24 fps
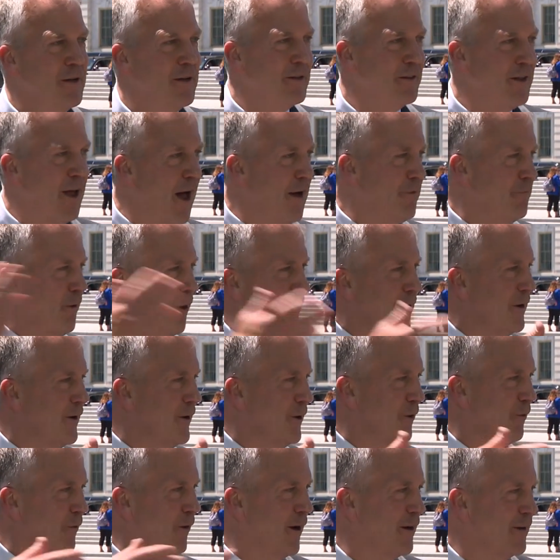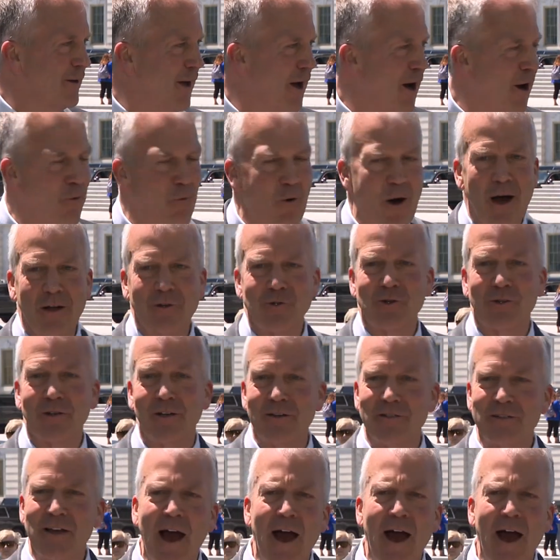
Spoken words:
A lot of them are here right now watching this.